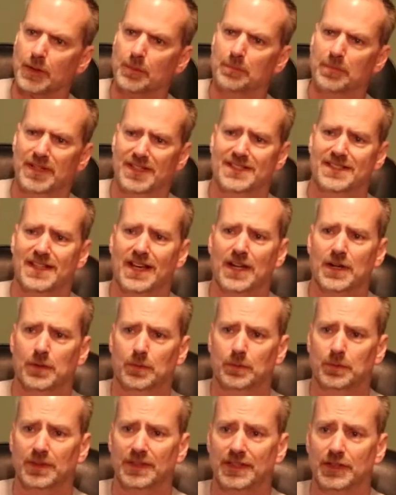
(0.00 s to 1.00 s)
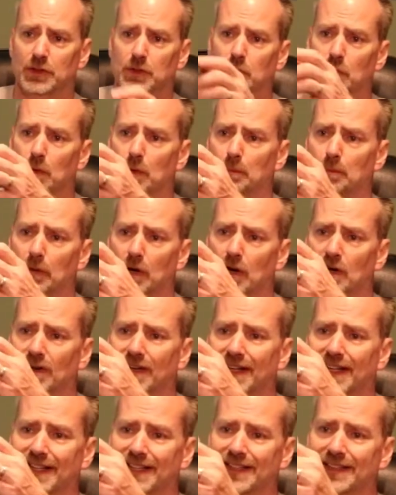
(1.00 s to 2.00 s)
But it's got a really cool ball
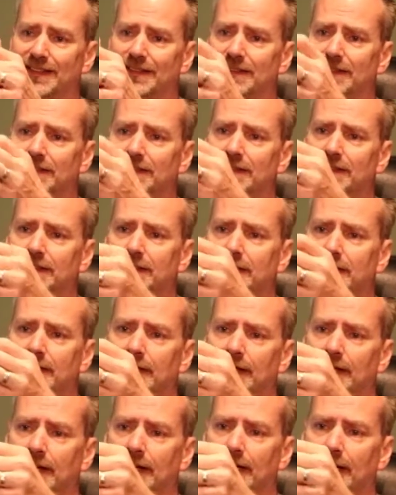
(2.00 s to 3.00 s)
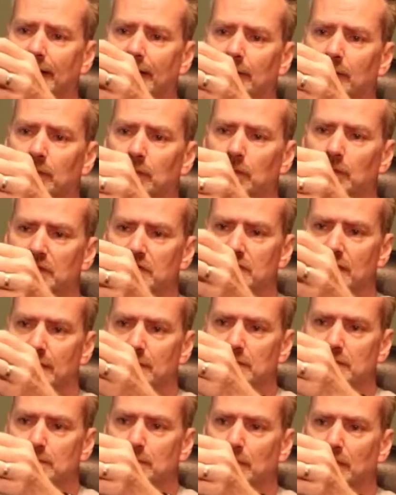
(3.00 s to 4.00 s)
head, which I
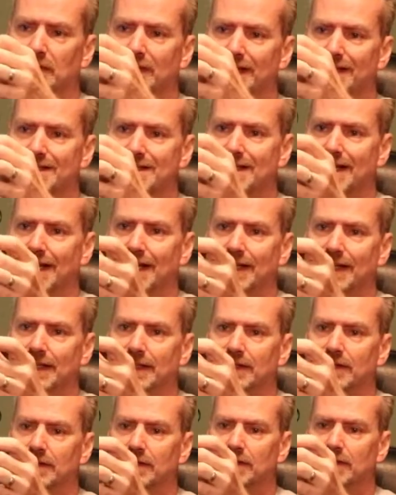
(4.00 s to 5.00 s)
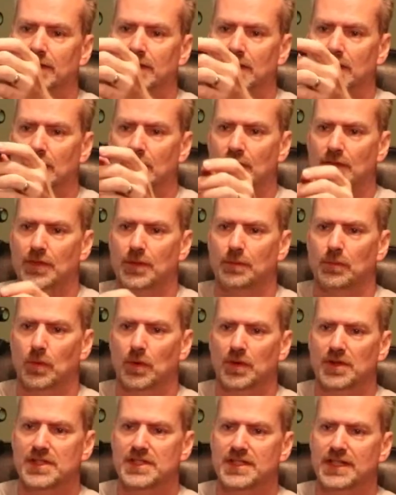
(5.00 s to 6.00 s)
was pretty excited. The
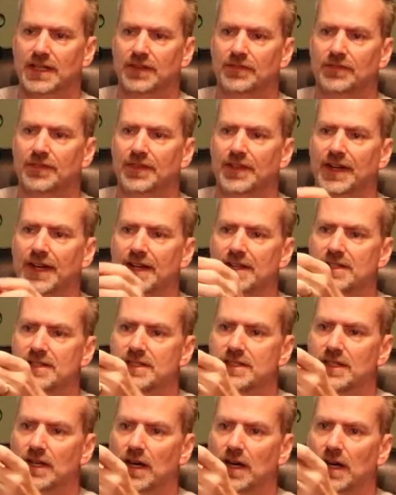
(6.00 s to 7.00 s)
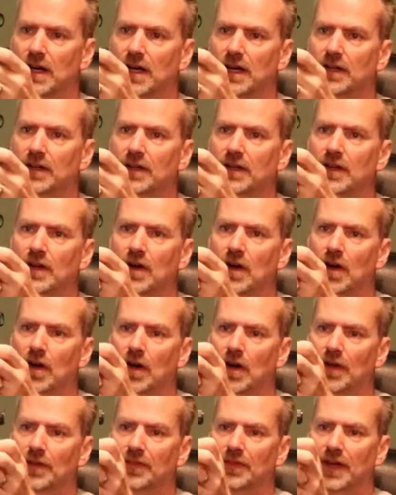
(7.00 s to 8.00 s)
more stuff that I saw
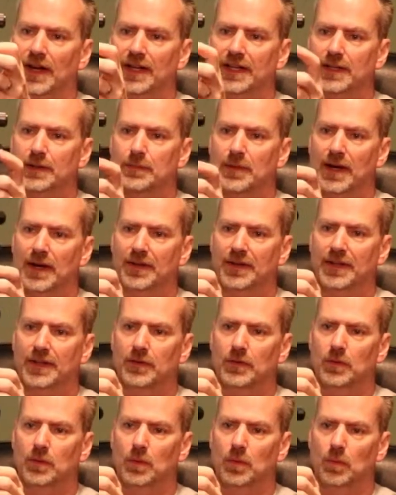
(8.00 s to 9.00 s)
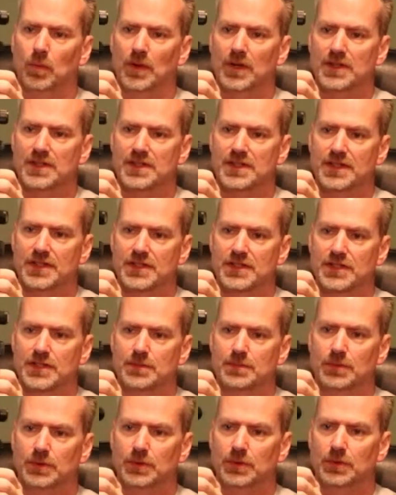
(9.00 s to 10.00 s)
online about it was the
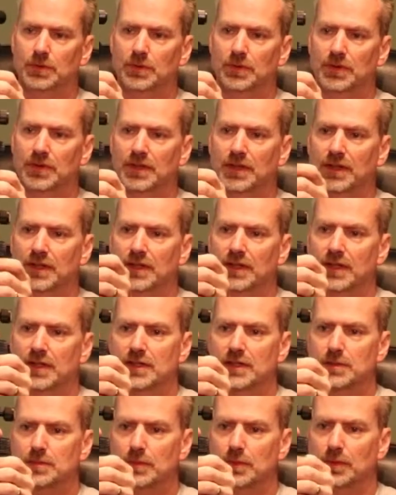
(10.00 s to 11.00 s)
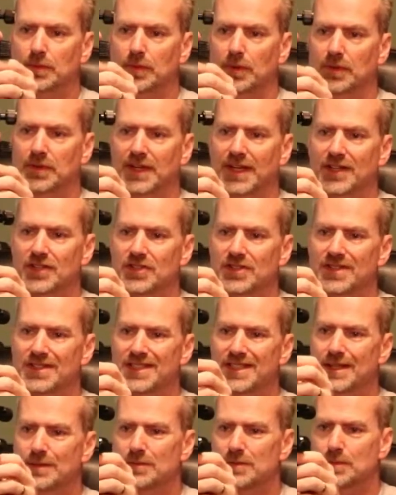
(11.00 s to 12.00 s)
smooth rotation.
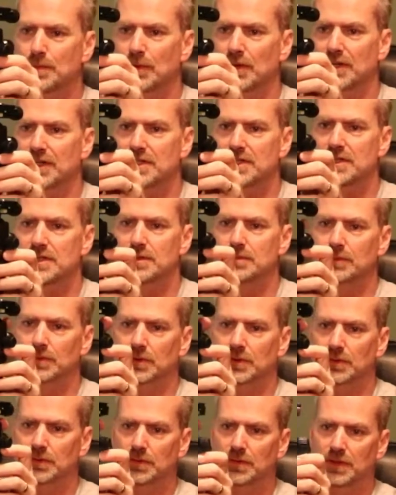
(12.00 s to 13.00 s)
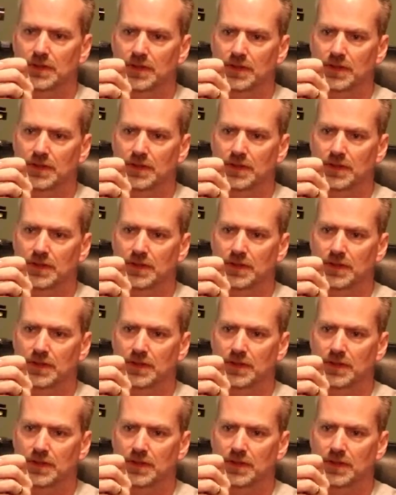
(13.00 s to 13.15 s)
Seems pretty smooth.